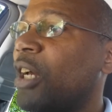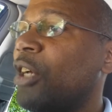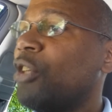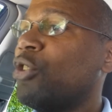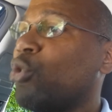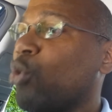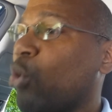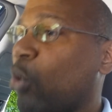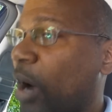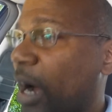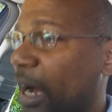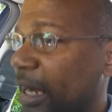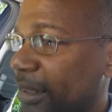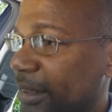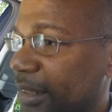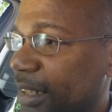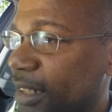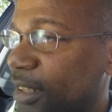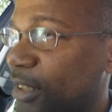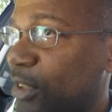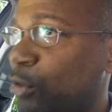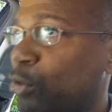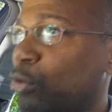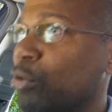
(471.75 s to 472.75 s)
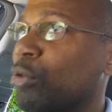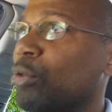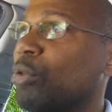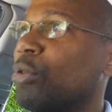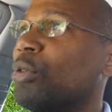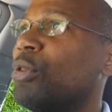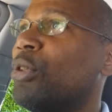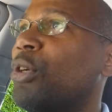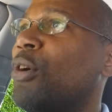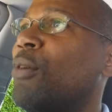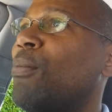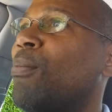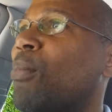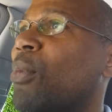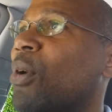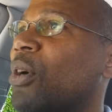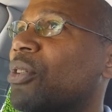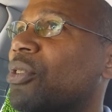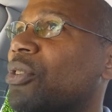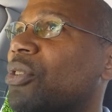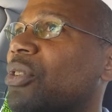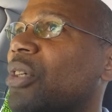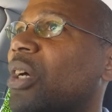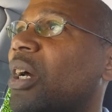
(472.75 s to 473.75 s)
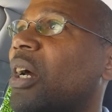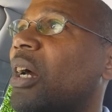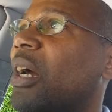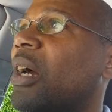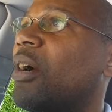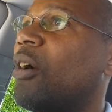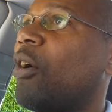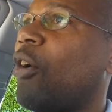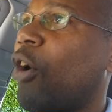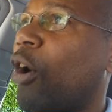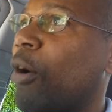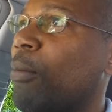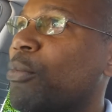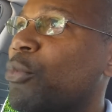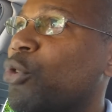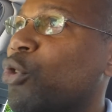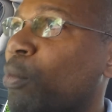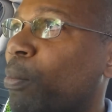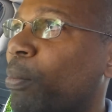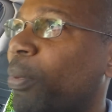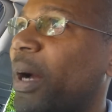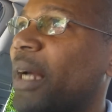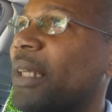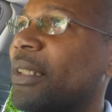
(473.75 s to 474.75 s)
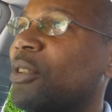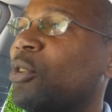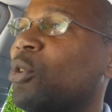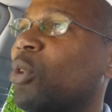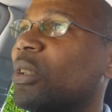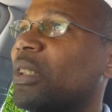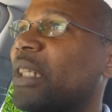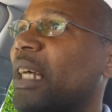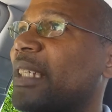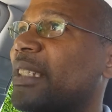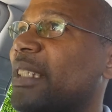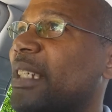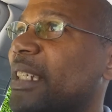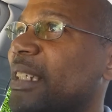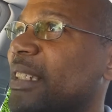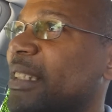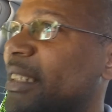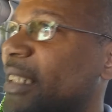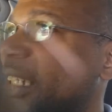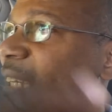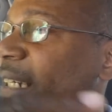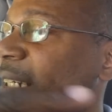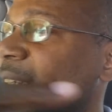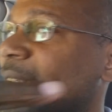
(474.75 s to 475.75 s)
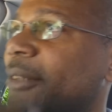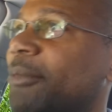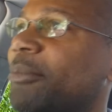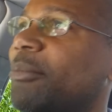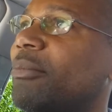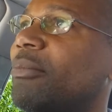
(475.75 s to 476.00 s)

So these two must come to pass just as he said.